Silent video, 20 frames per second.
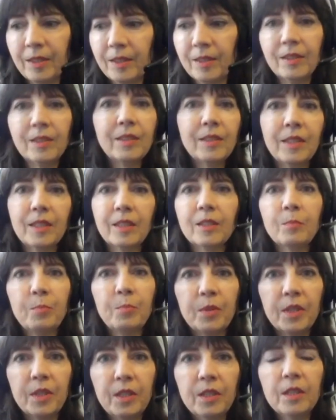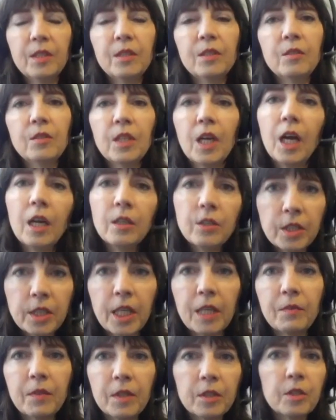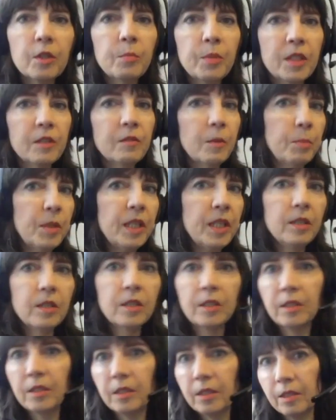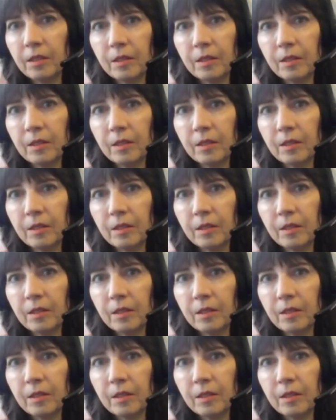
this thing is pretty huge. I'll just have a little bit of a piece,